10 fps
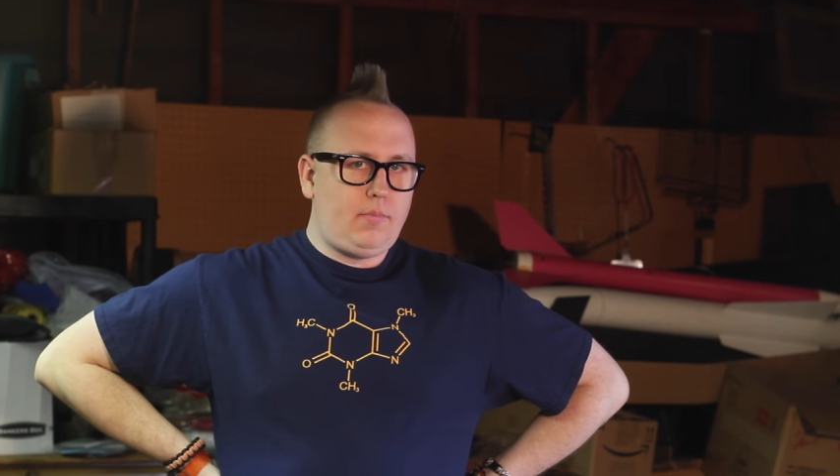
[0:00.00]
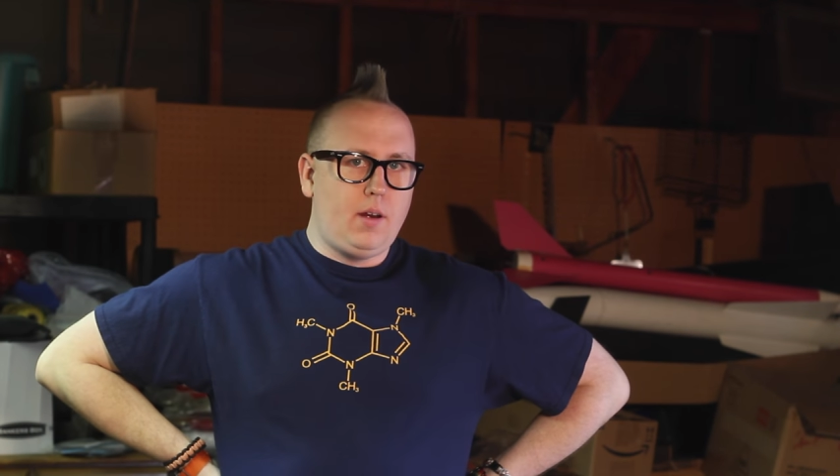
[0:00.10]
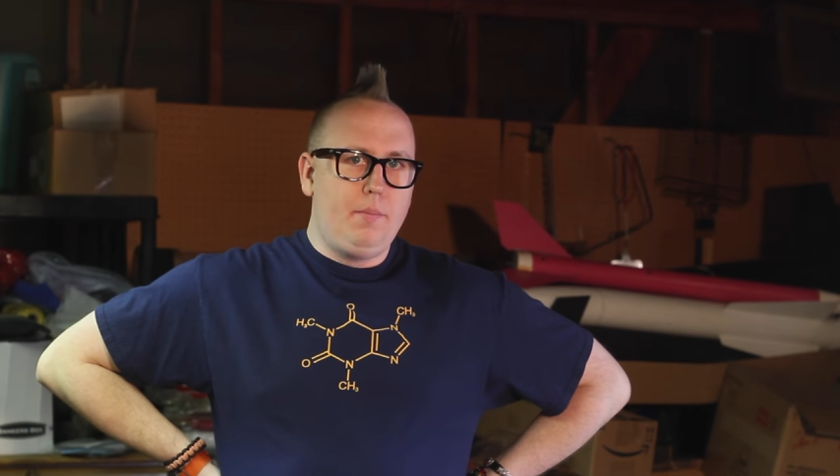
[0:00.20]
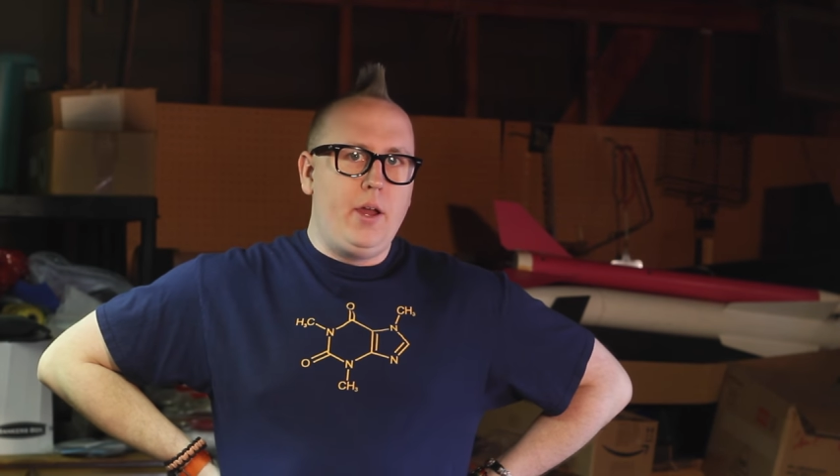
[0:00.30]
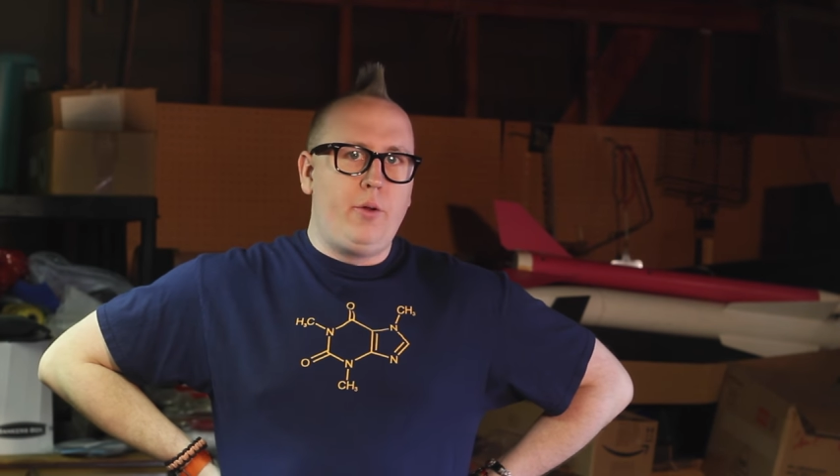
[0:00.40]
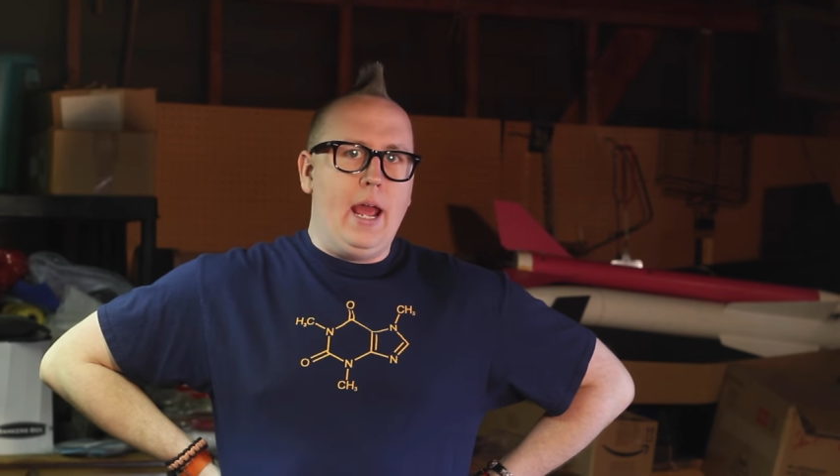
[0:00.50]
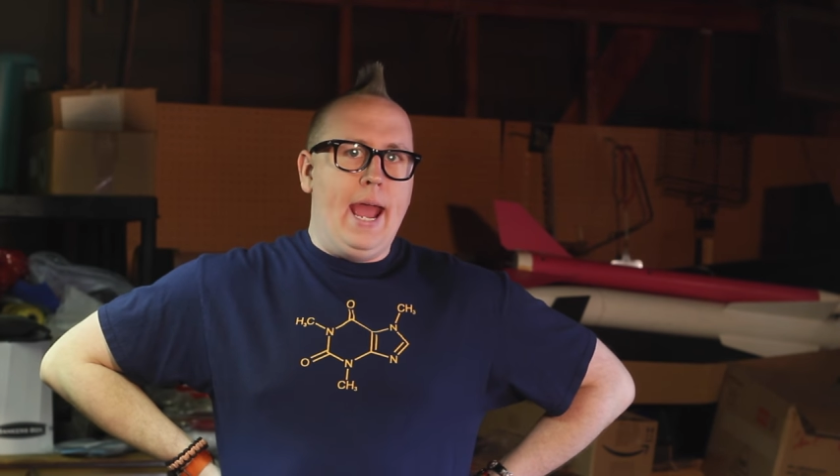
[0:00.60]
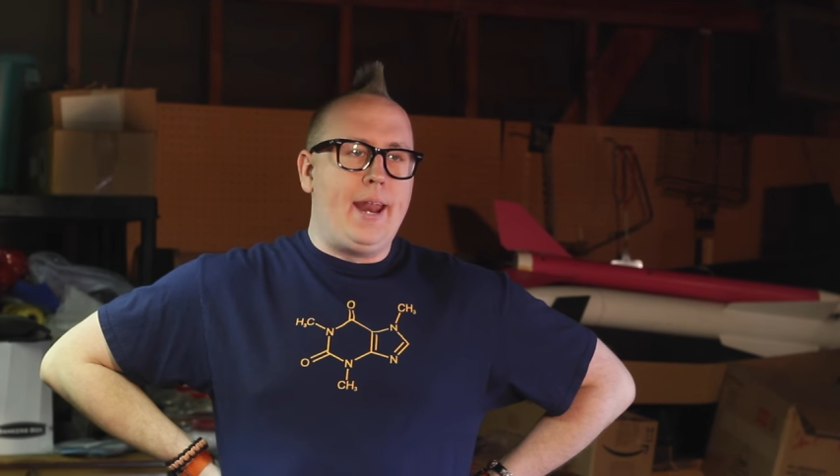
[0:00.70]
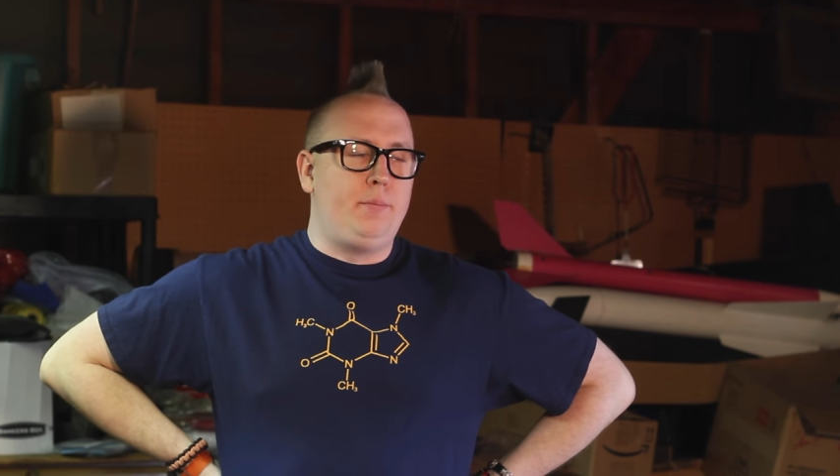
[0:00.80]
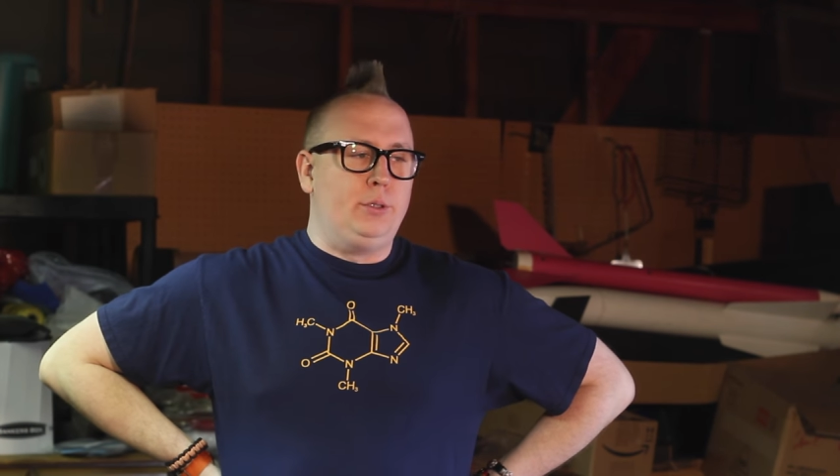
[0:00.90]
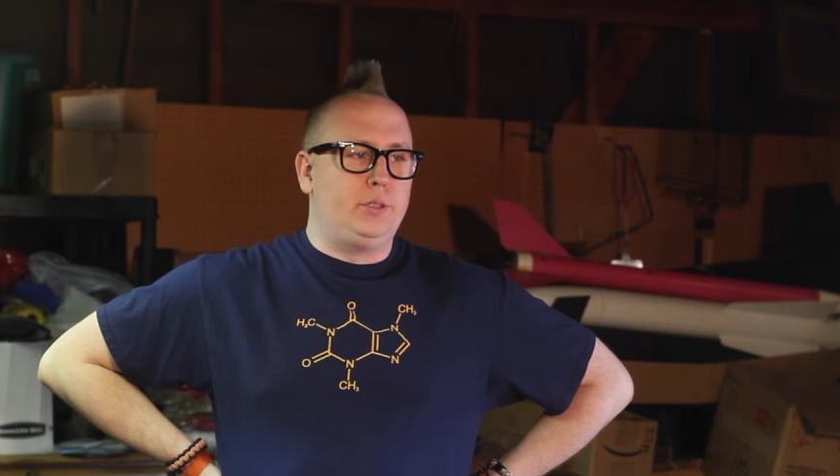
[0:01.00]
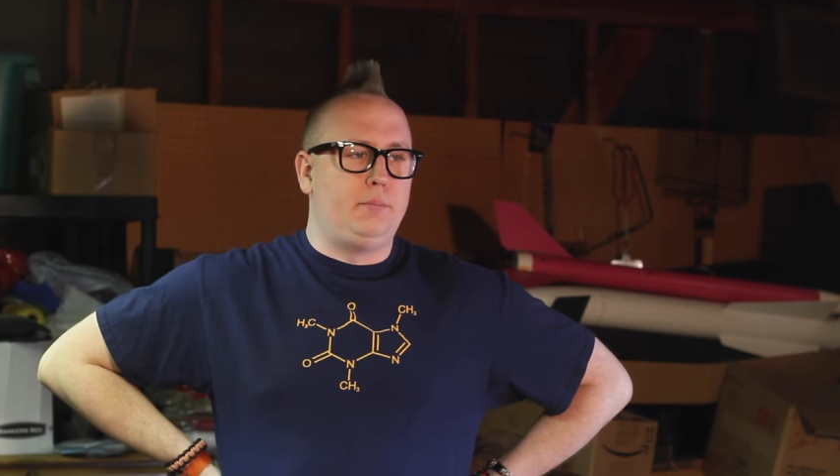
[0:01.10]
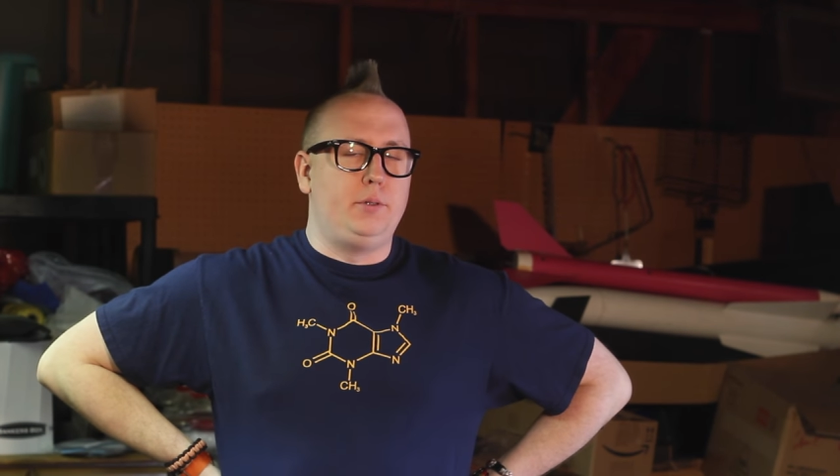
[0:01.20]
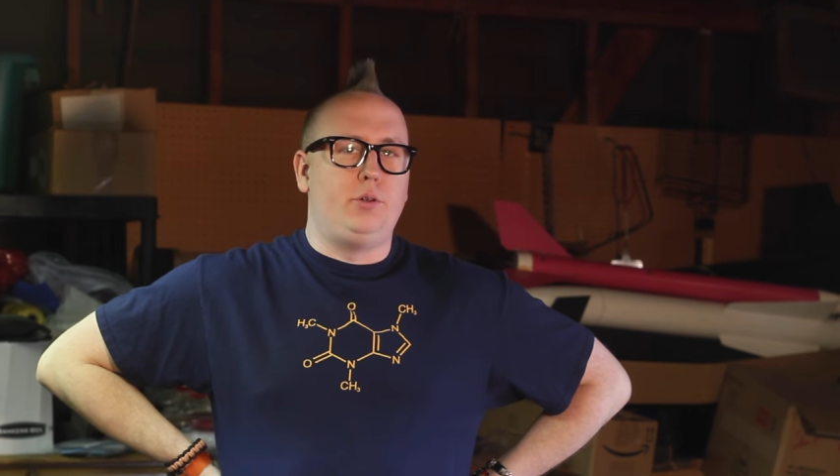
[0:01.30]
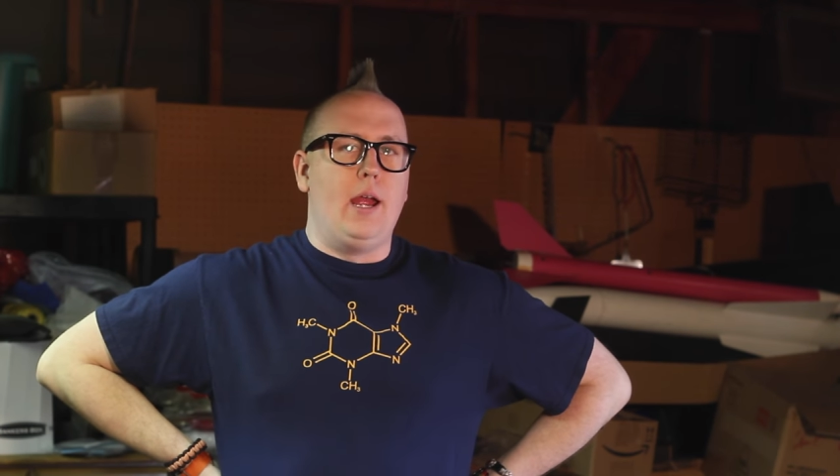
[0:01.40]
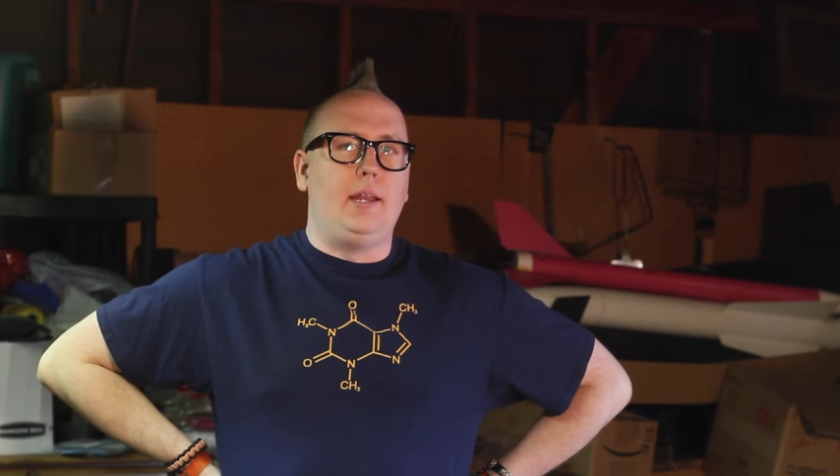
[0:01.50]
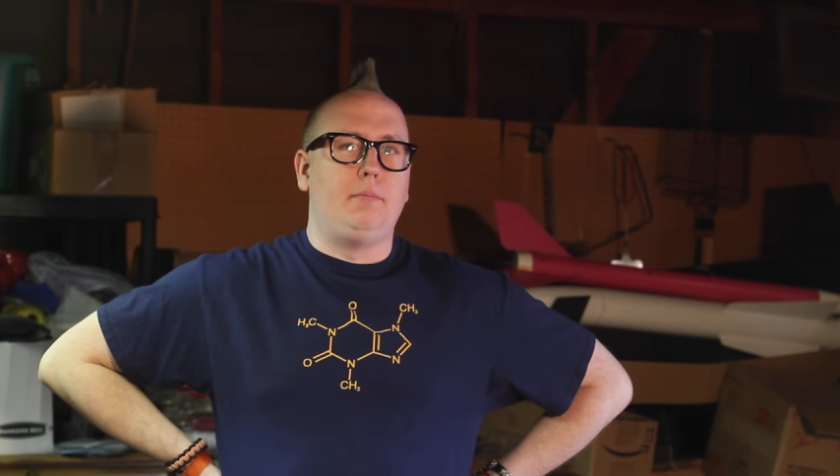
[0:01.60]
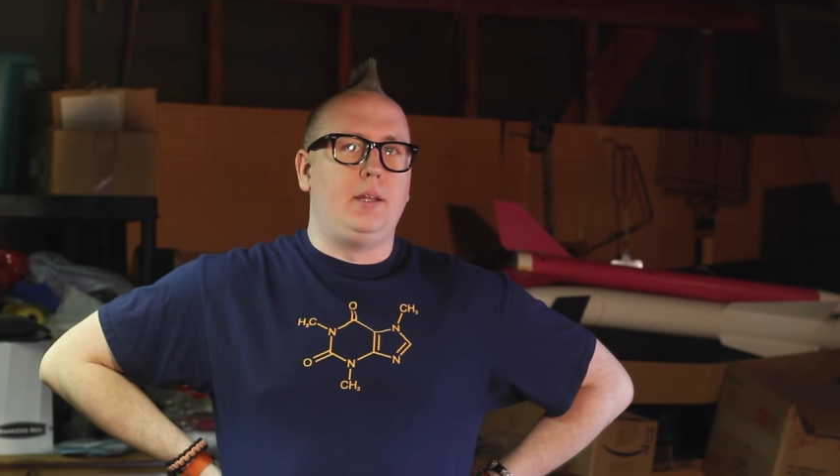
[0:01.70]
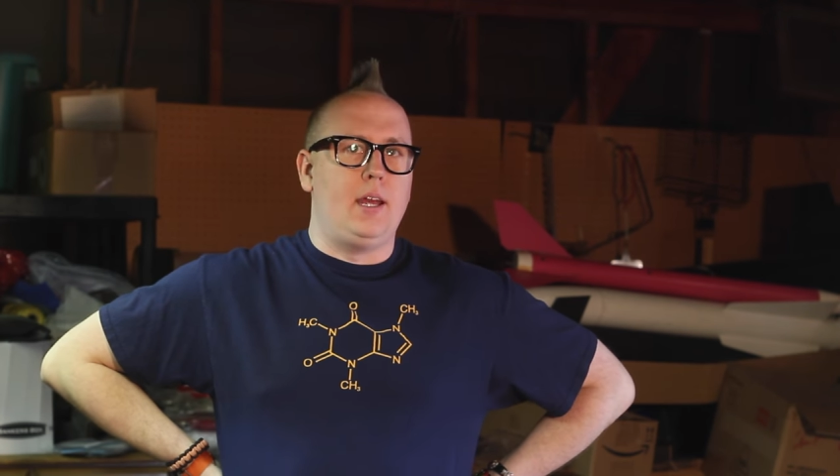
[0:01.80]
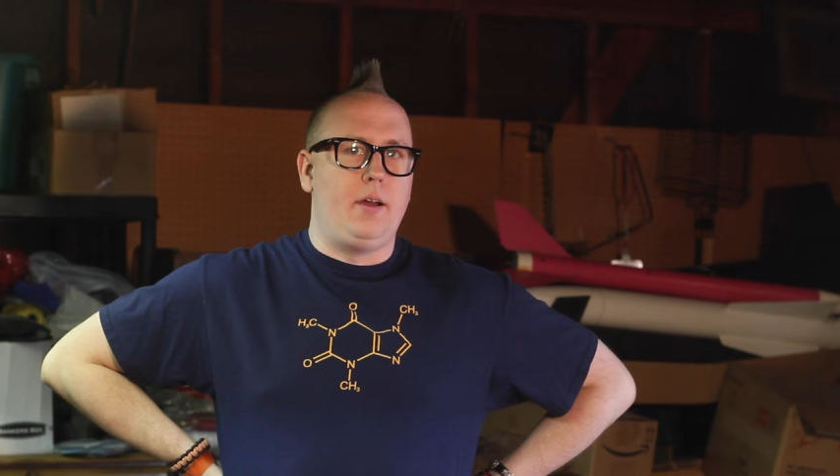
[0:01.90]
My own animals are betraying
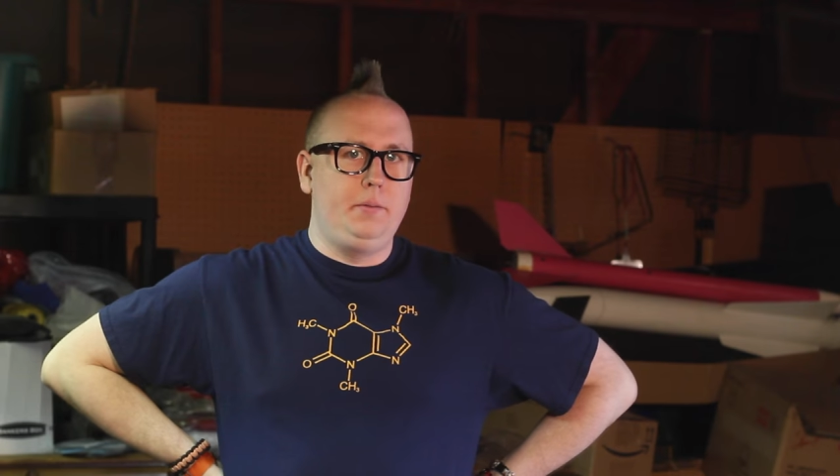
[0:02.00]
me now.